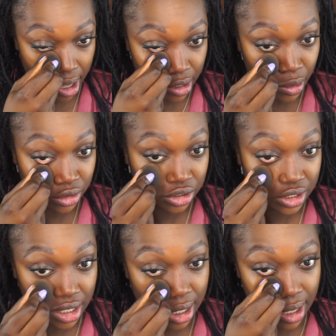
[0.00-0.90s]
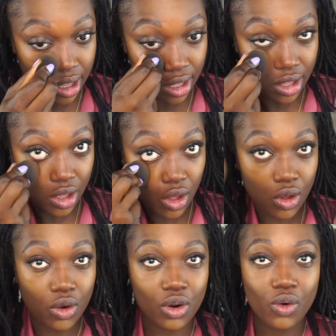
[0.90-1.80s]
Neutrogena
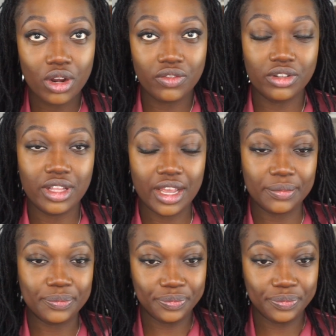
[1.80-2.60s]
or olive oil?